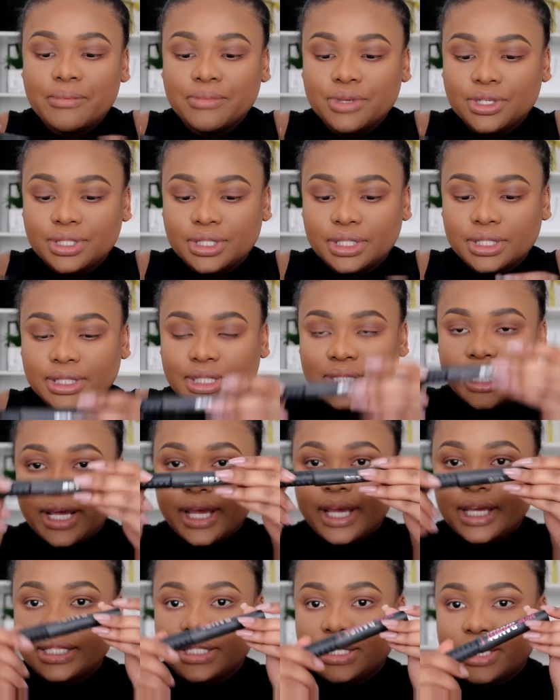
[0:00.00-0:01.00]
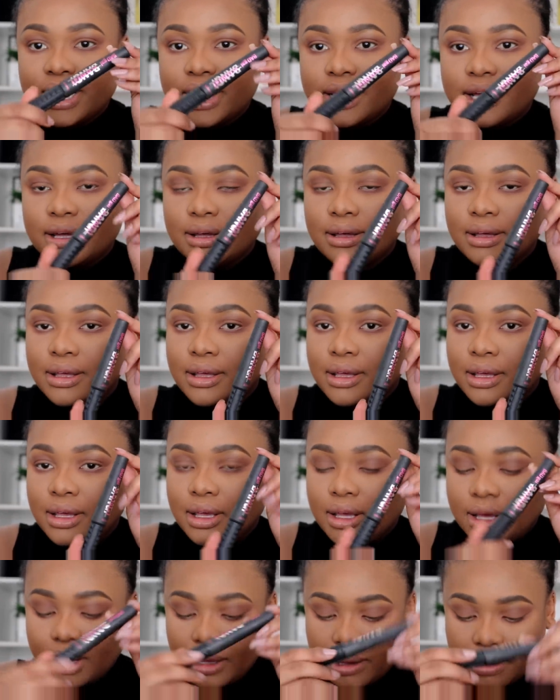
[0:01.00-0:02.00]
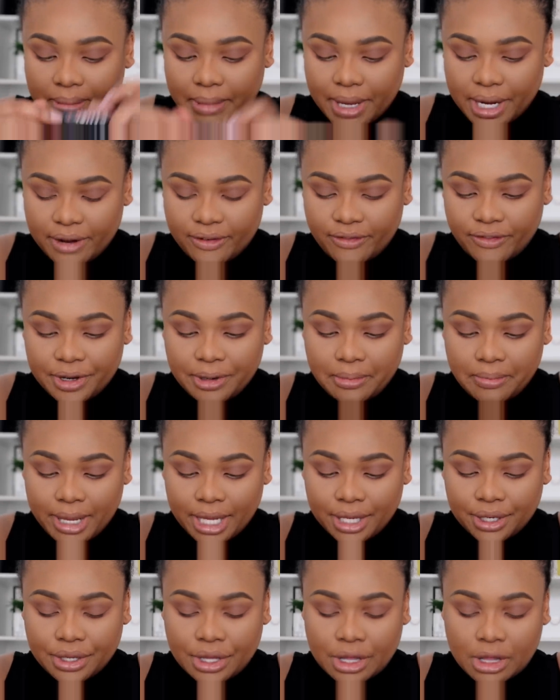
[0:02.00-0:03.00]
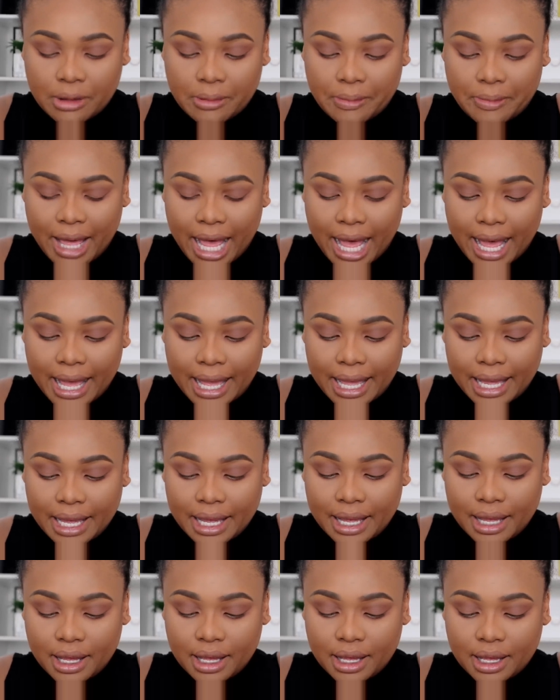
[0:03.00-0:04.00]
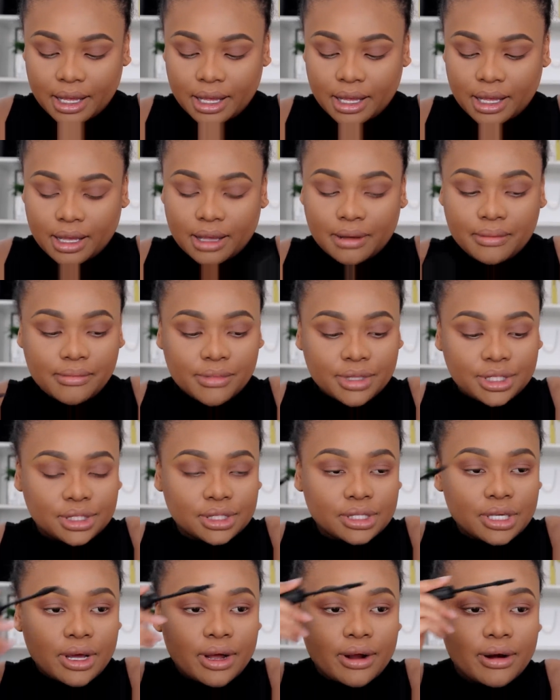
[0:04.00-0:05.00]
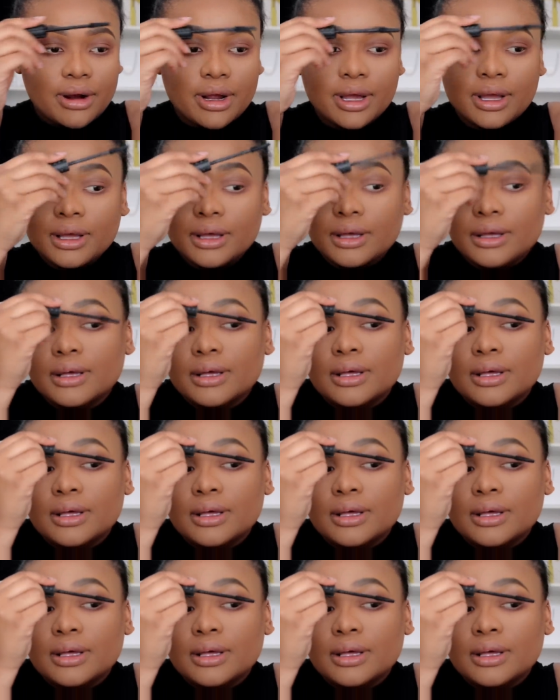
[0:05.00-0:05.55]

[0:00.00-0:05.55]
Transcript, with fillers: I'm using today is the Benefit Bad Girl Bang mascara